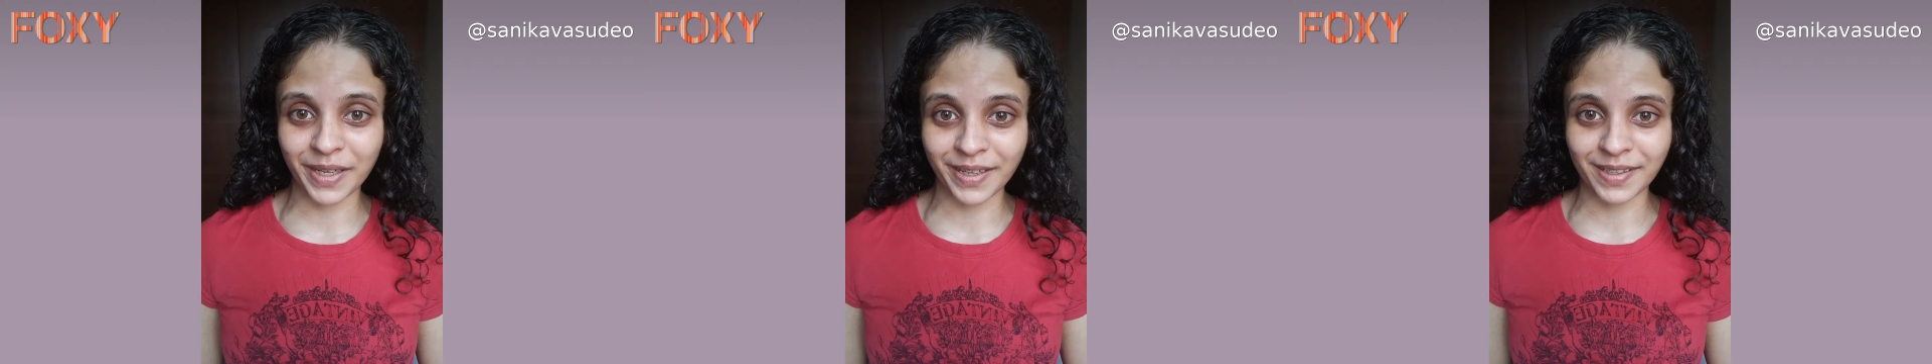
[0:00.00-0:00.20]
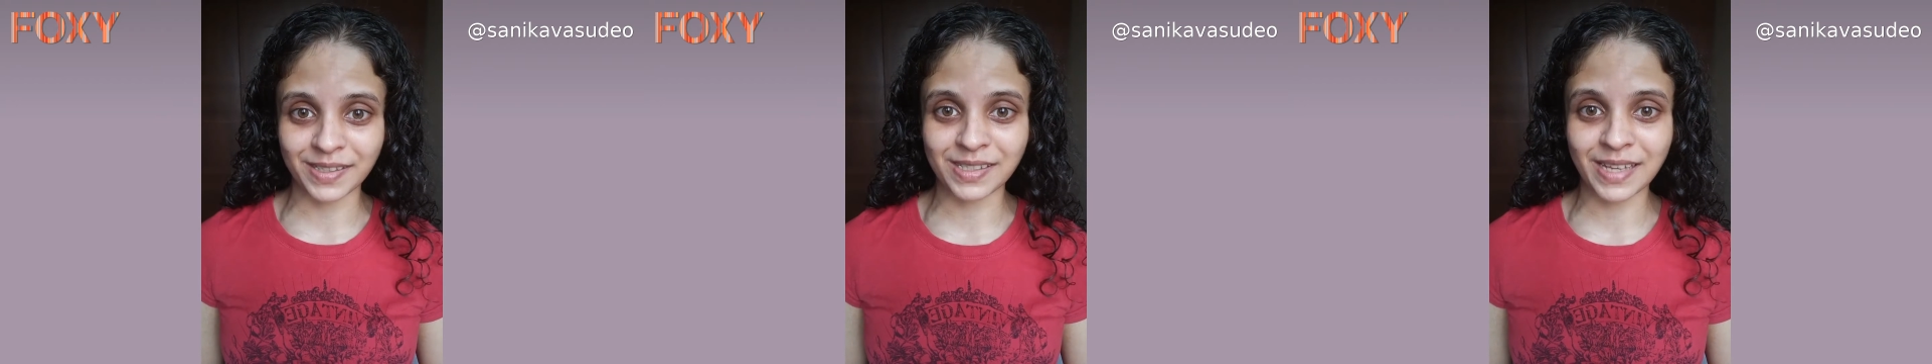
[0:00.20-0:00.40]

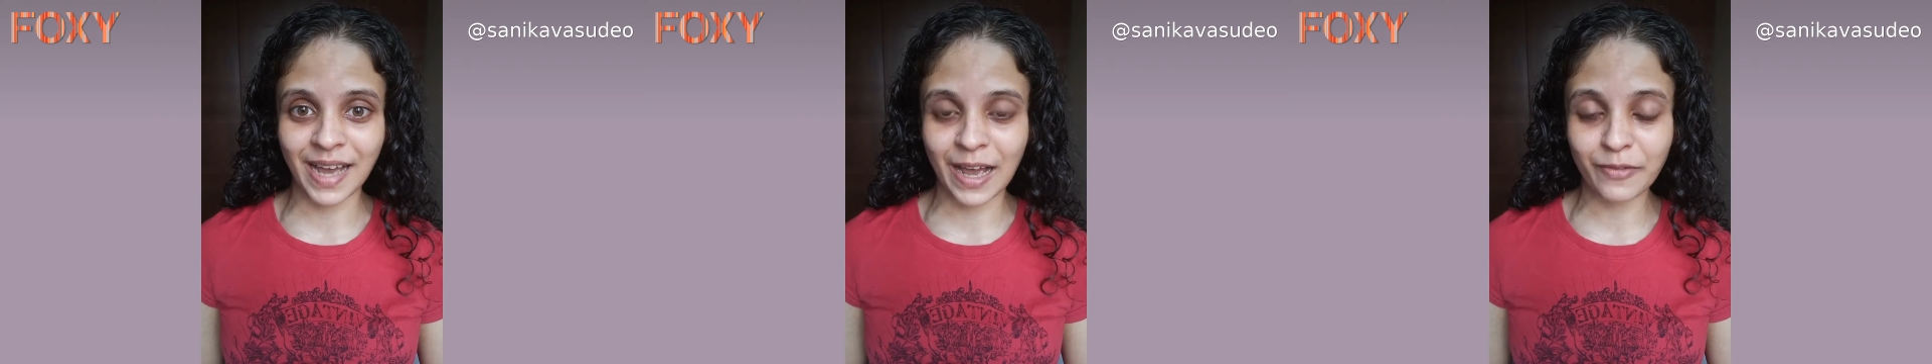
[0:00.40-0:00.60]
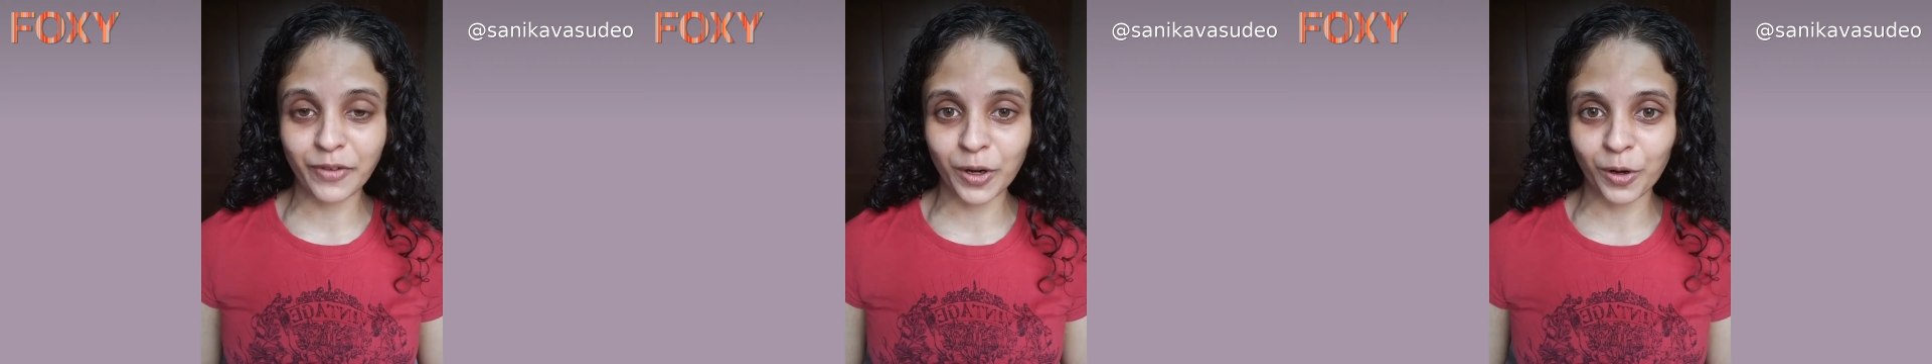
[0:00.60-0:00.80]
is
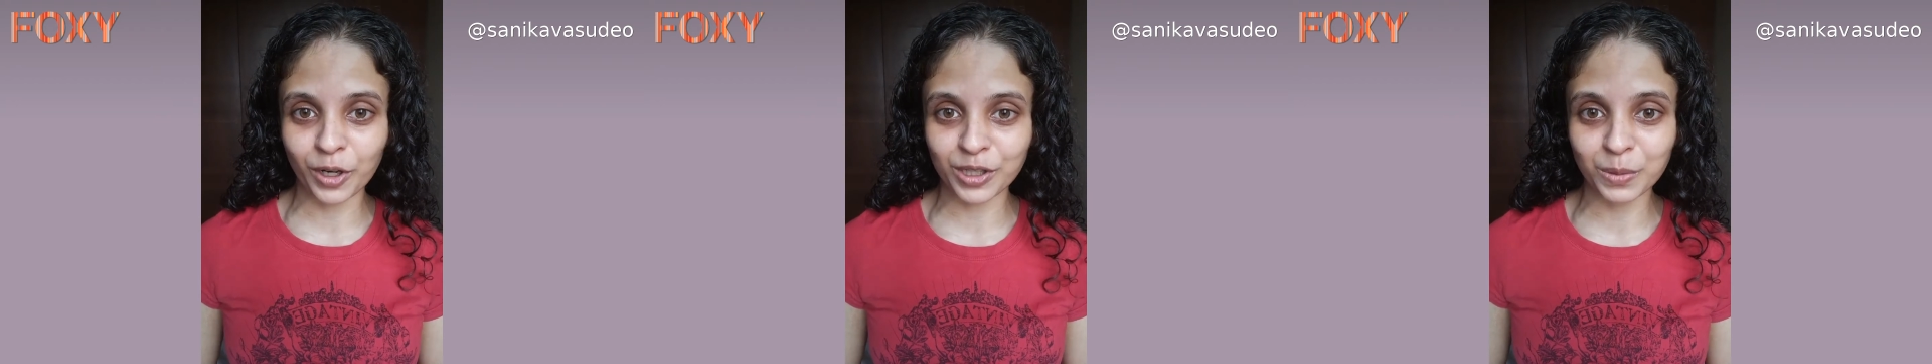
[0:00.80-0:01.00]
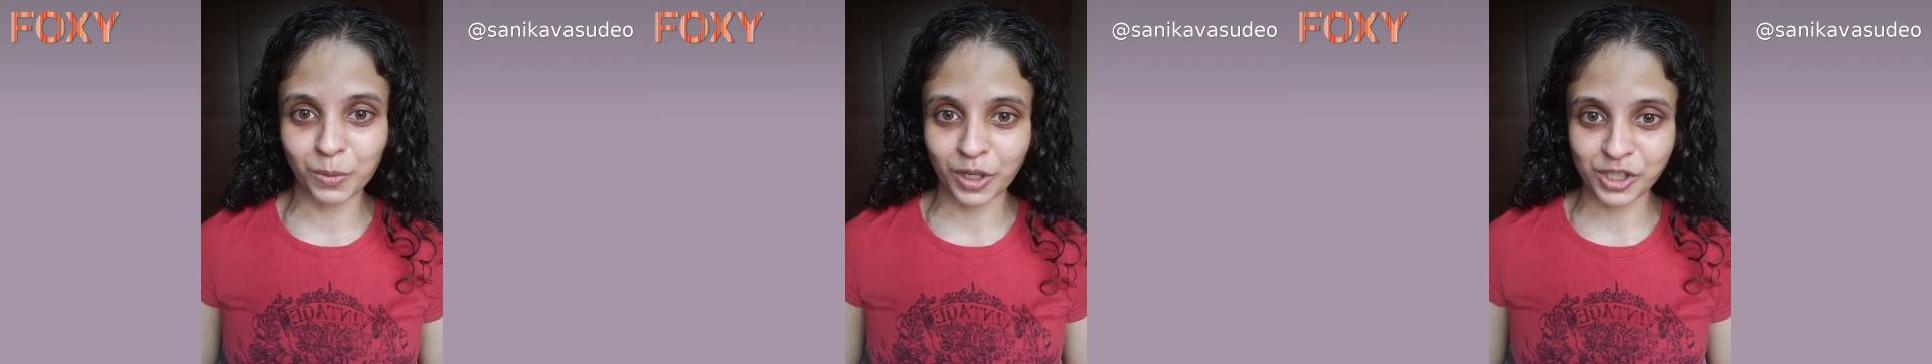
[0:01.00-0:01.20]
I
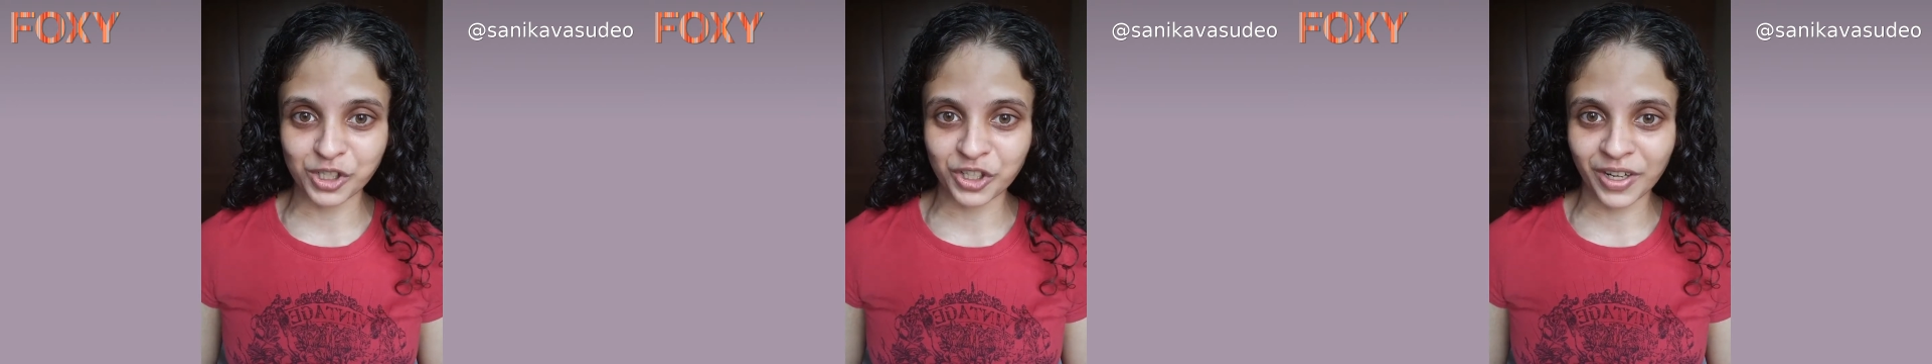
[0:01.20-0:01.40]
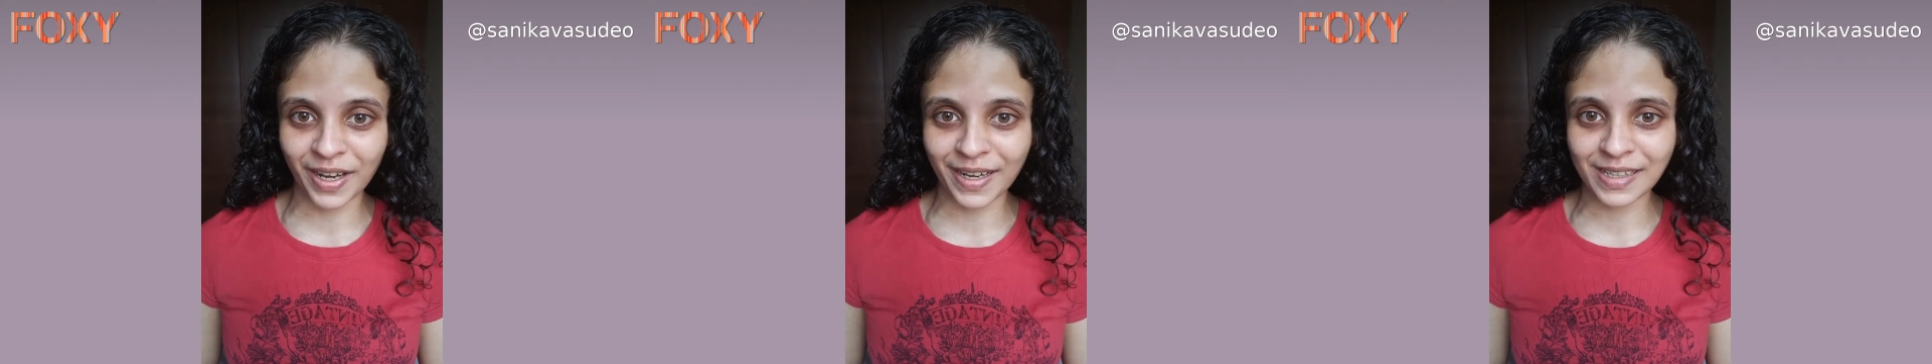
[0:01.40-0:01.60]
forgot to
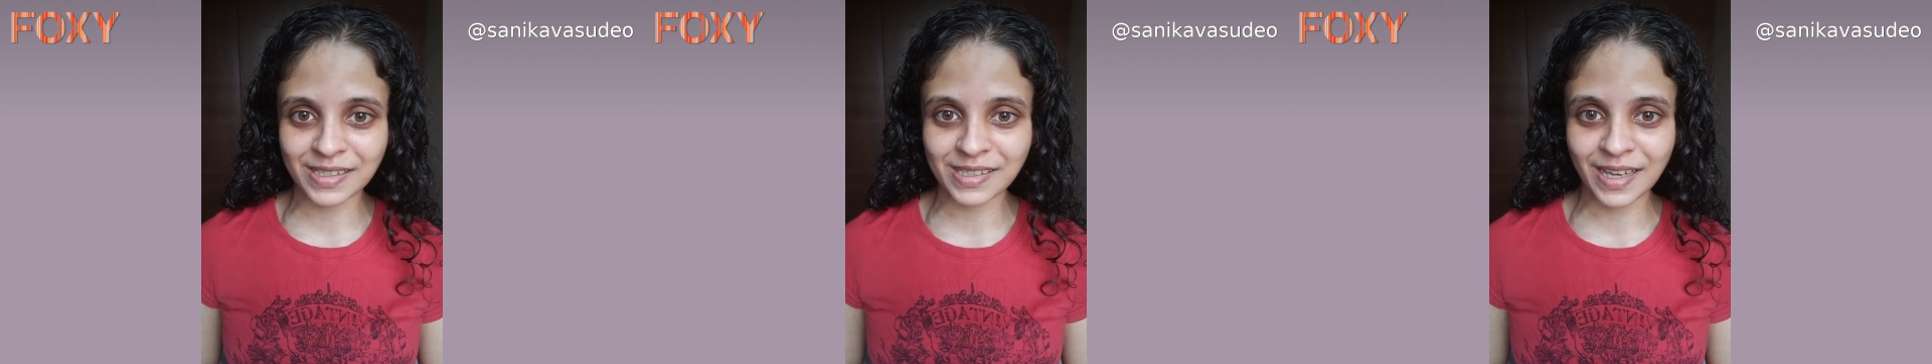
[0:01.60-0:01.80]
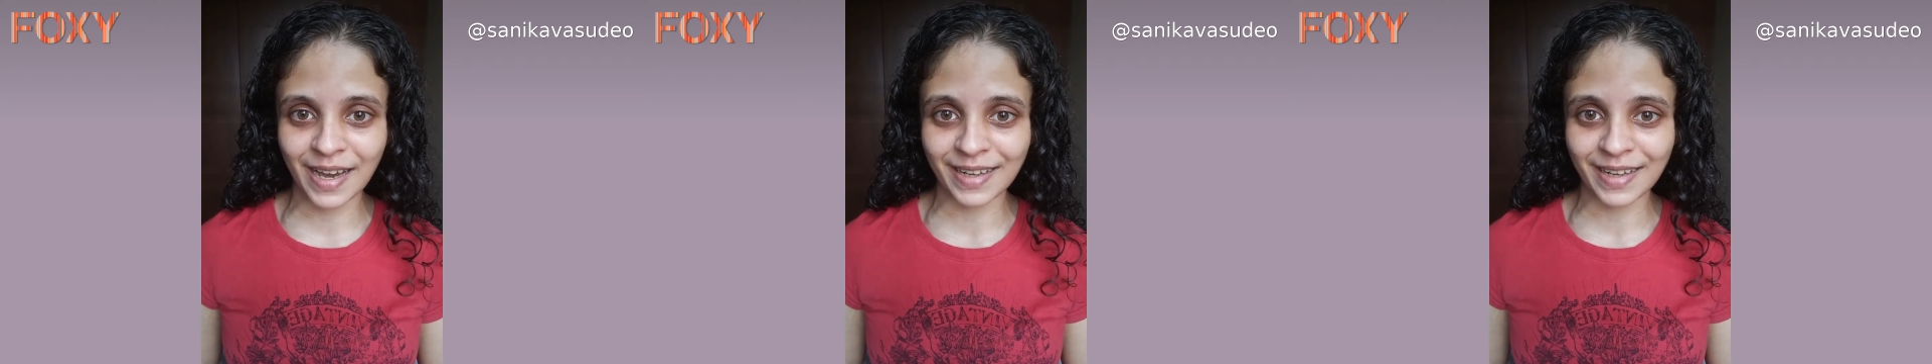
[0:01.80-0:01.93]
moisturize